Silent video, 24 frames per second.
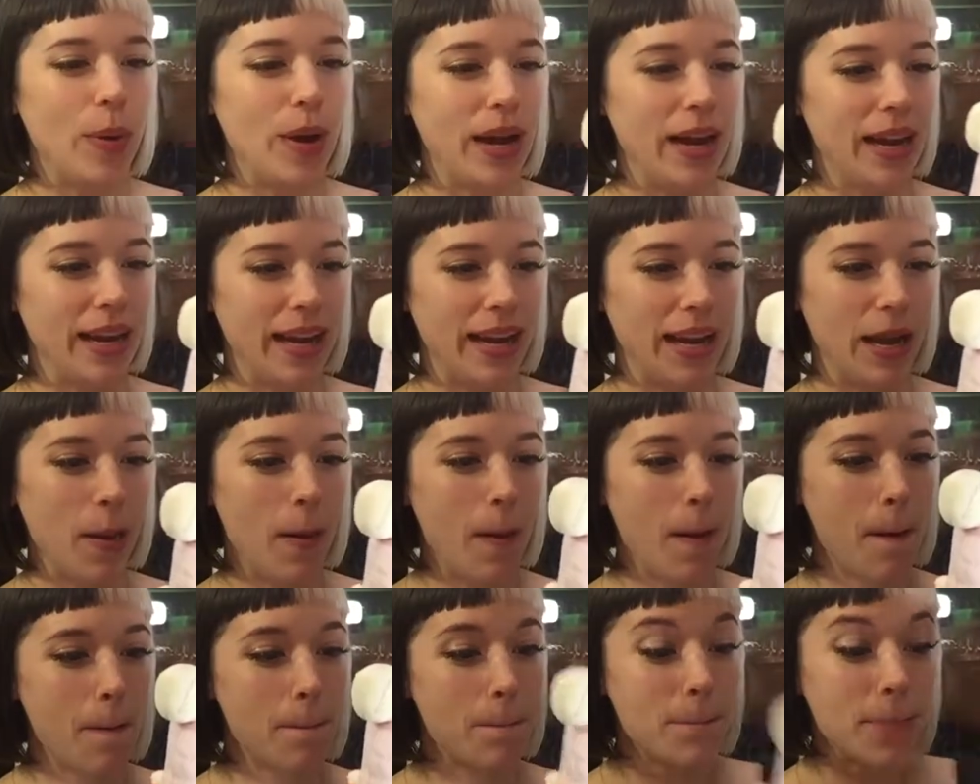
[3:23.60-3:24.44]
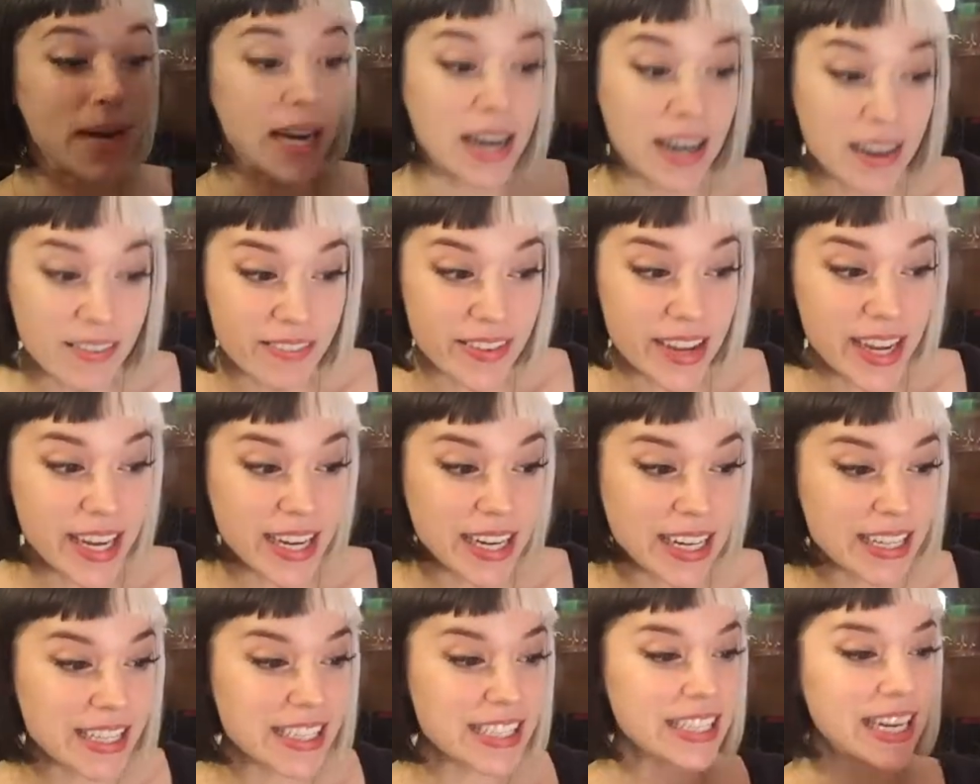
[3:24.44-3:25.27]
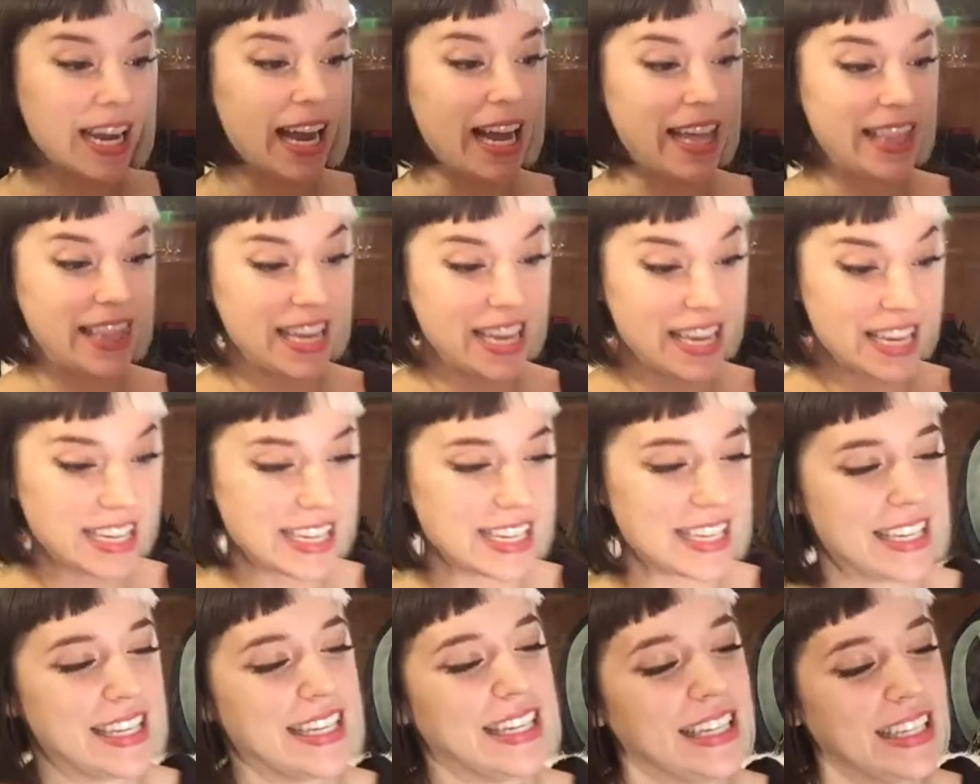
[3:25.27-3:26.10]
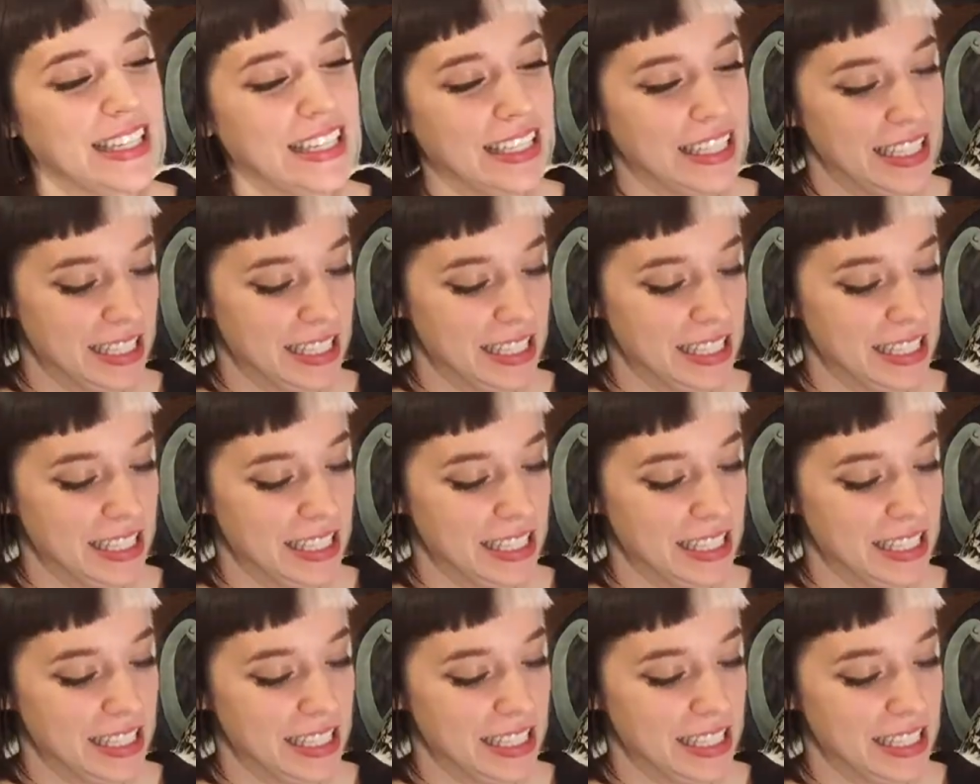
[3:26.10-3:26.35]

pretty perfect, I think.